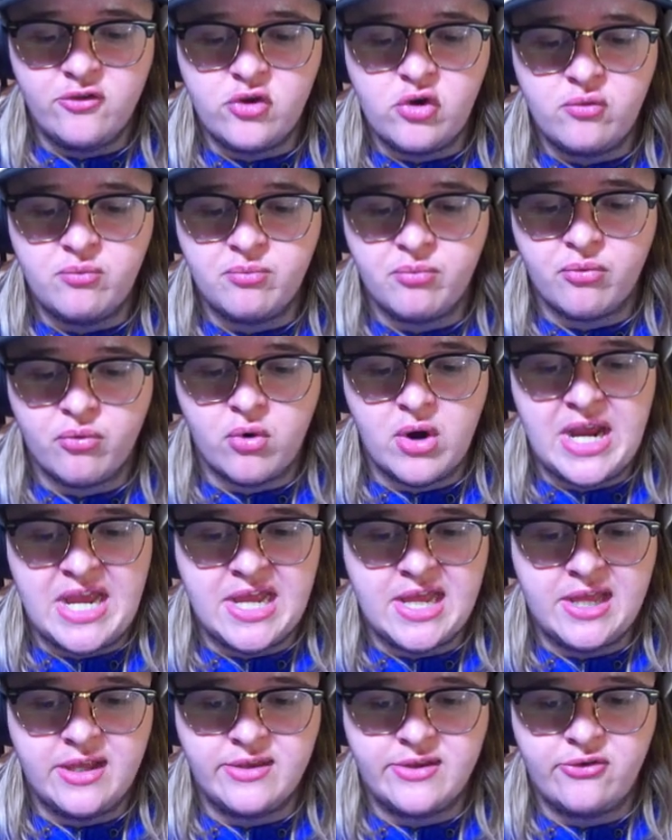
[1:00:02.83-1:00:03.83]
don't
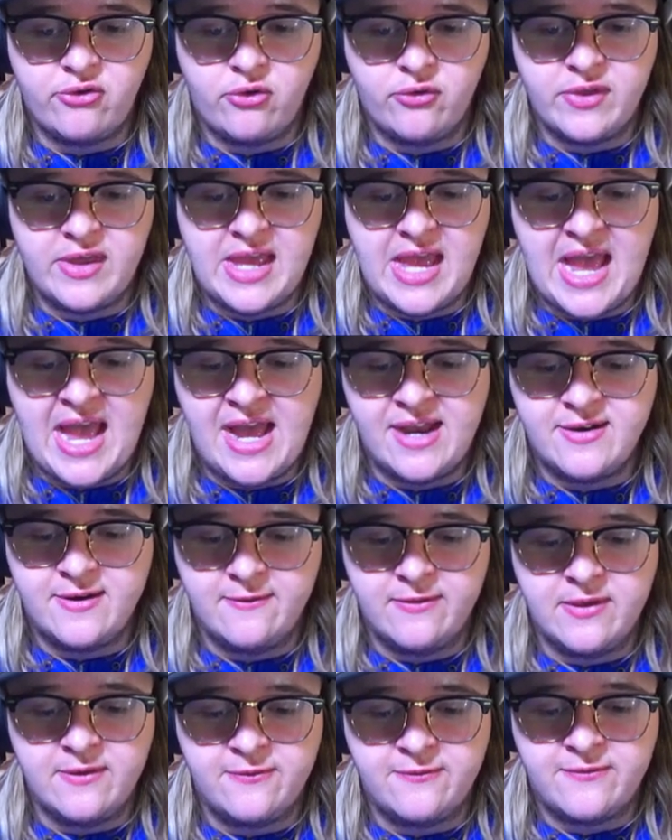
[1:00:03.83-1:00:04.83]
break until the end
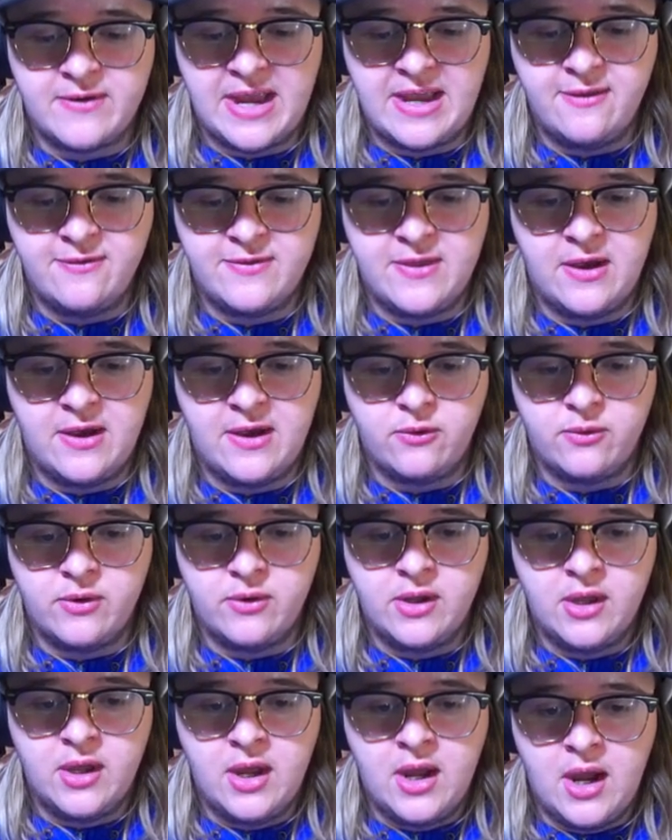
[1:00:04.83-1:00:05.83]
of the fight, though.
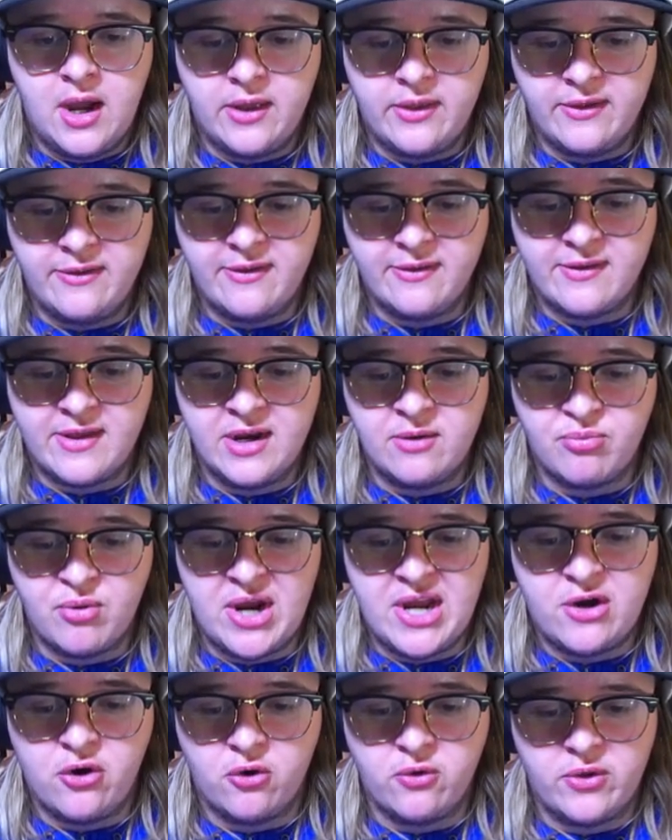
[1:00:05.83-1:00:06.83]
Unless it's gonna
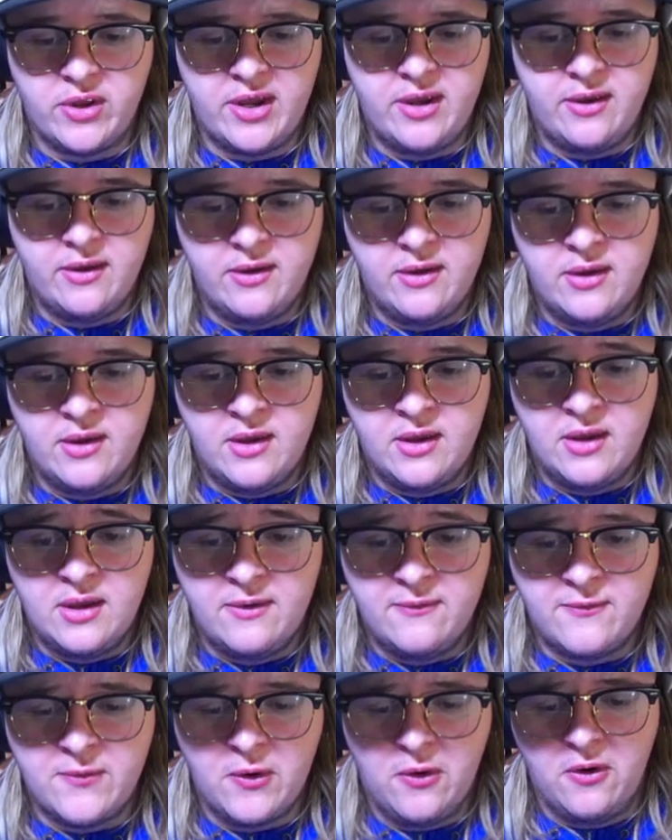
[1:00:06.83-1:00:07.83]
break early
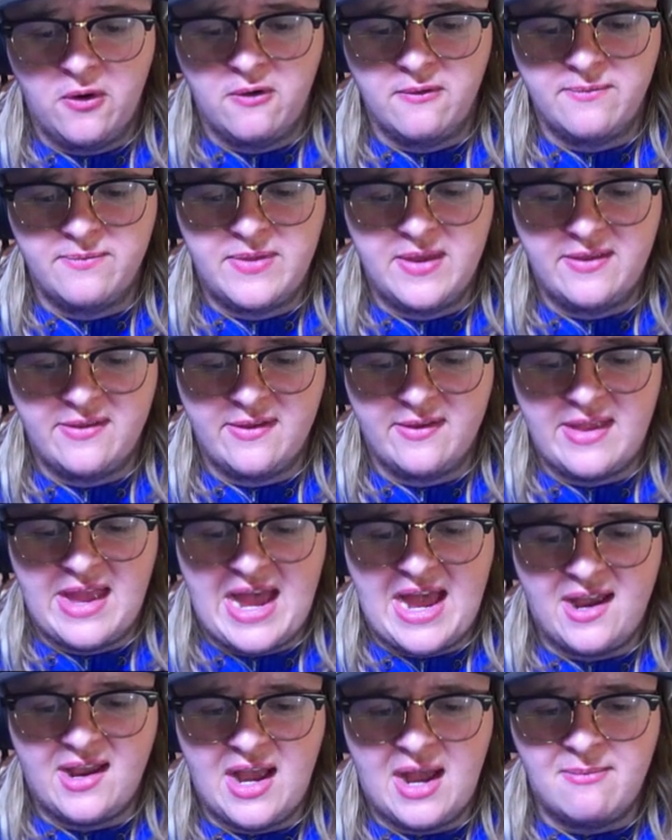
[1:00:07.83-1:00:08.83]
for this
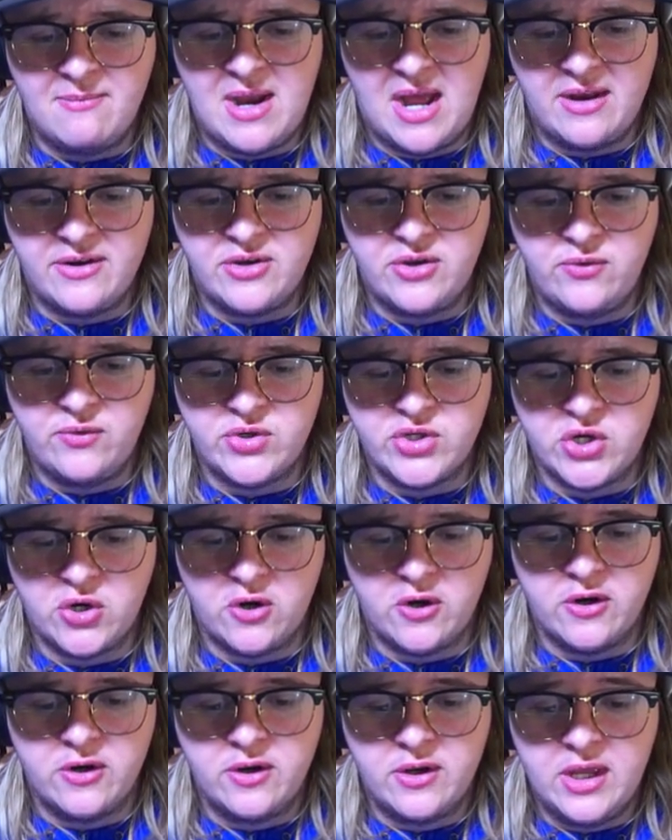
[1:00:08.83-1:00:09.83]
attack, I'm not too
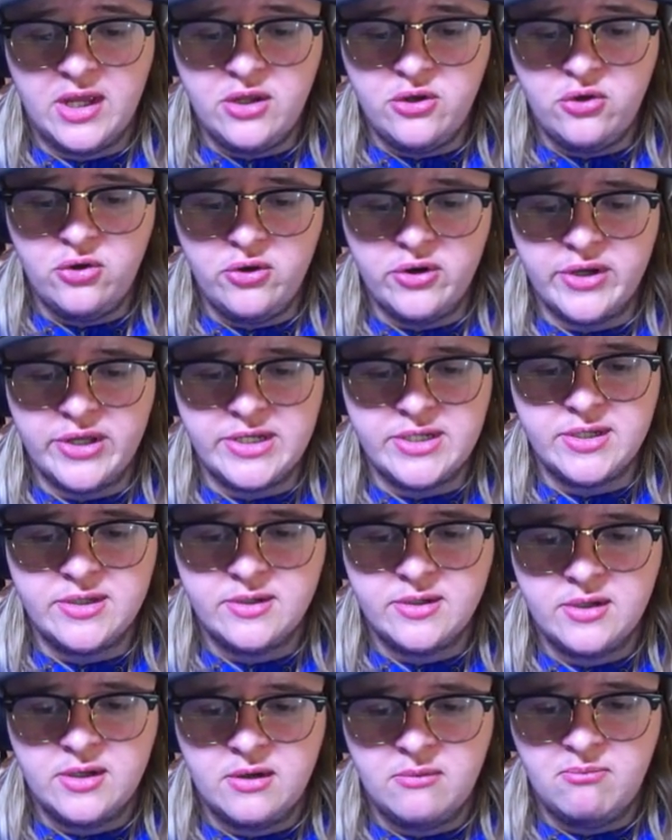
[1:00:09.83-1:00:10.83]
sure. It could,
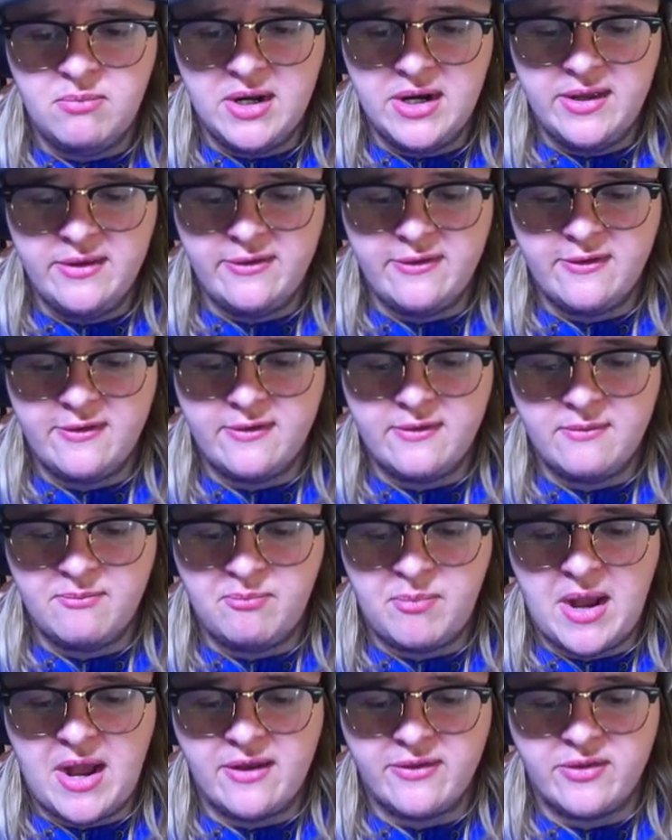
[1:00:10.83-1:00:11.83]
but it's
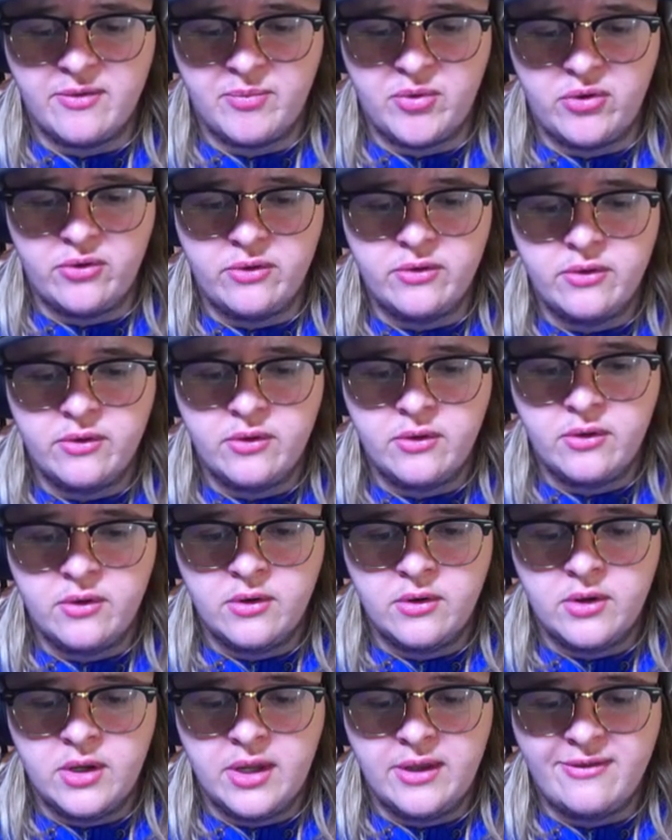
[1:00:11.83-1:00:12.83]
possible.
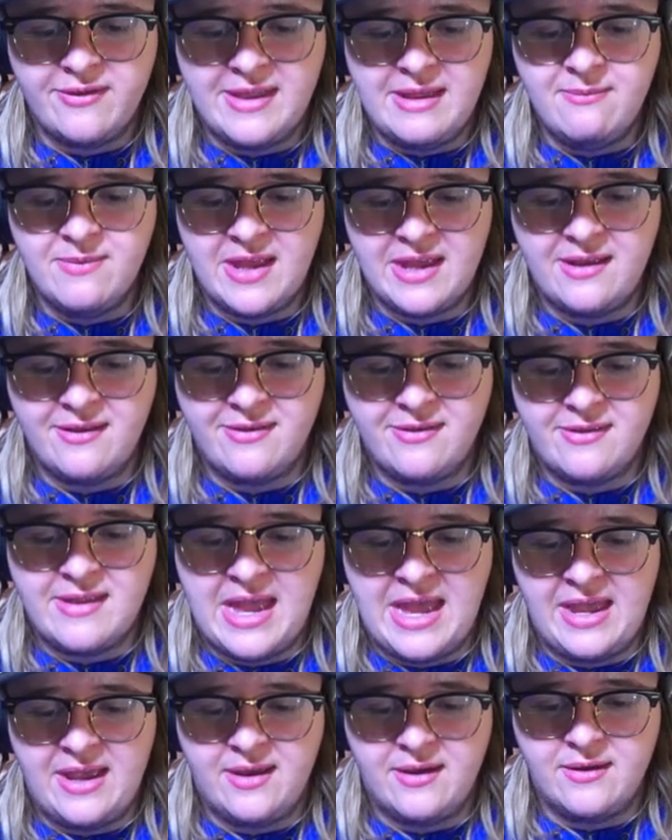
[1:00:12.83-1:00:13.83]
It seems like it's
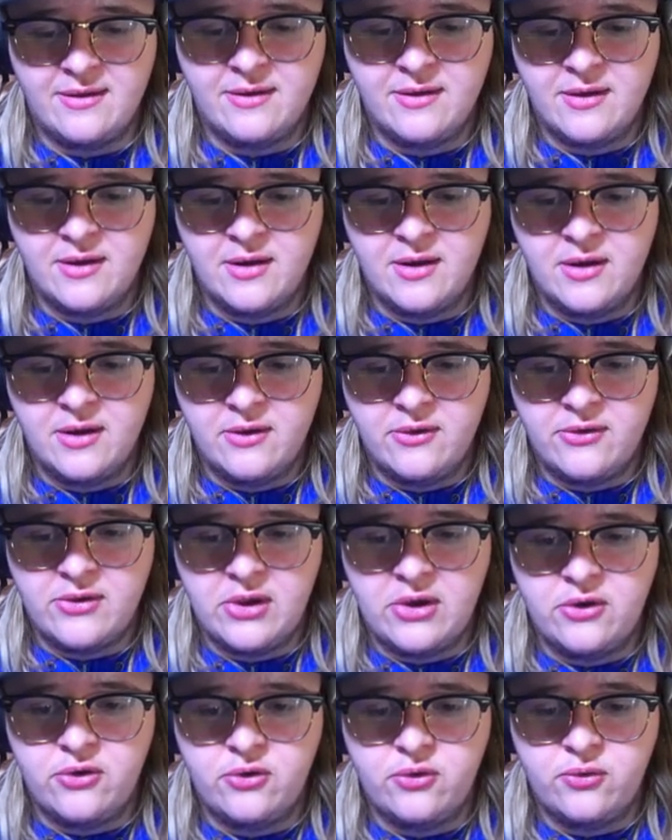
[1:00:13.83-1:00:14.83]
staying,
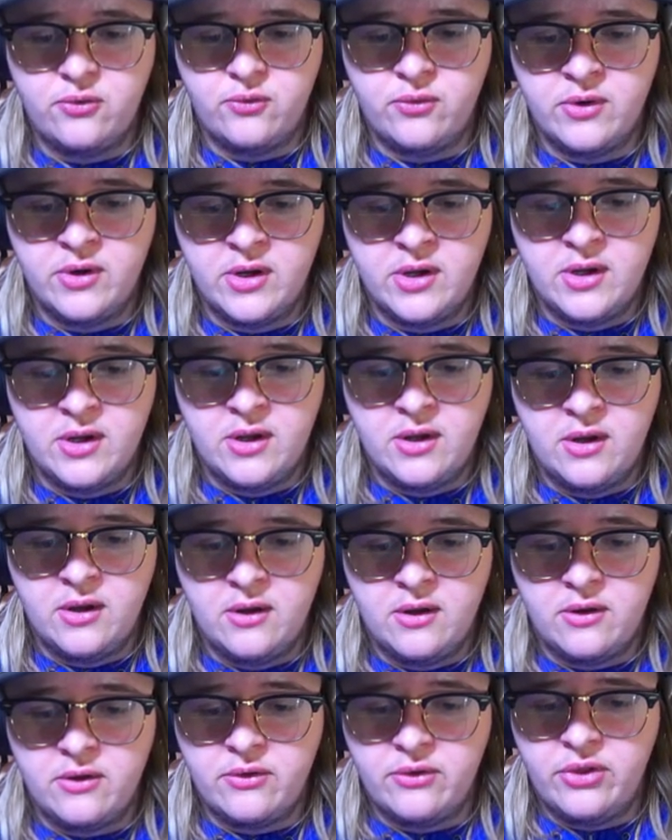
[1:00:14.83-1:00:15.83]
so
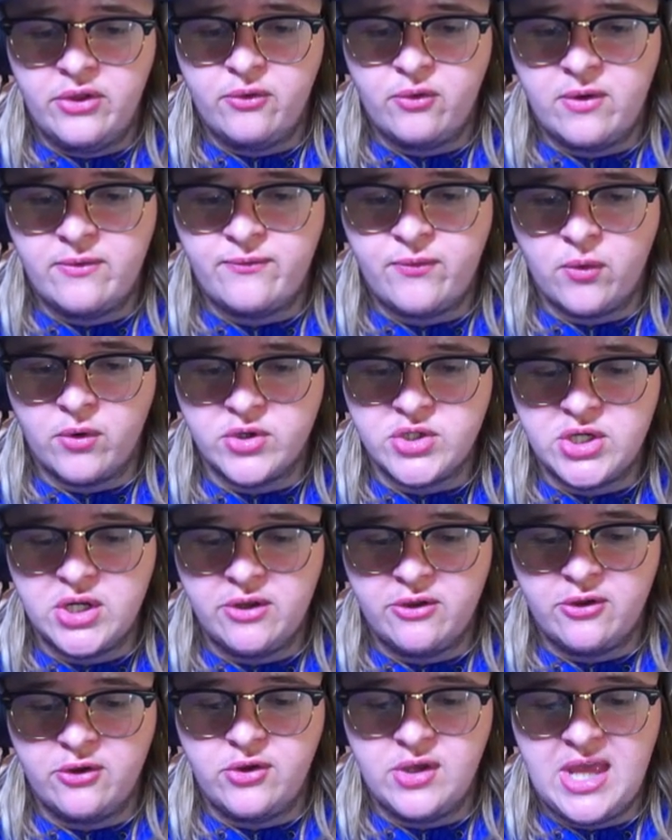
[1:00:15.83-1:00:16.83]
a little
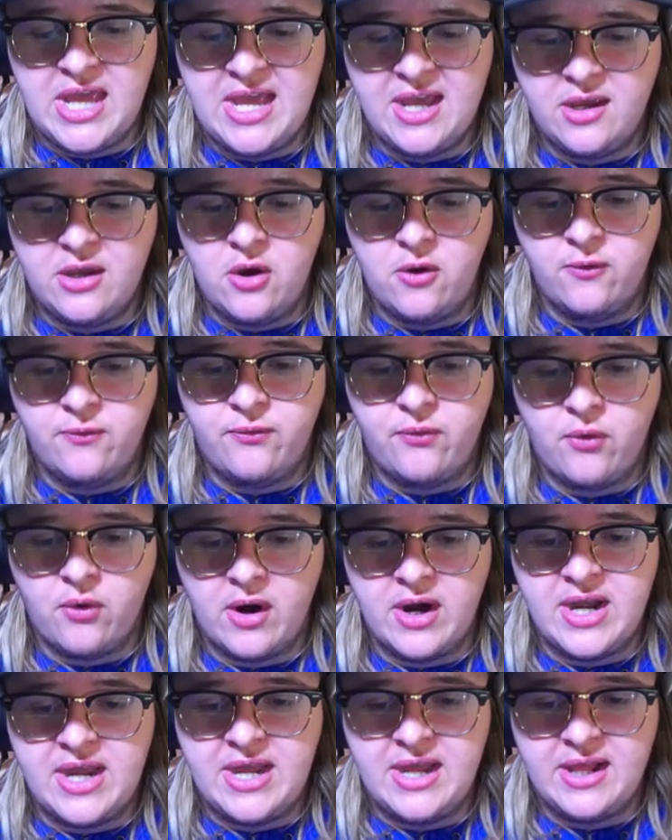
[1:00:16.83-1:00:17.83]
unfortunate, so you can't go
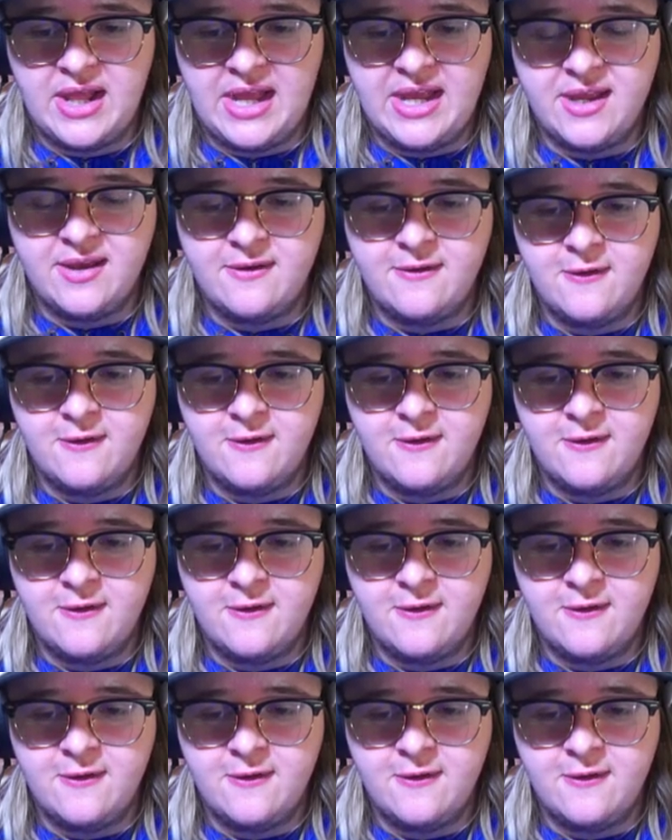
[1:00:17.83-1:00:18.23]
for any, like,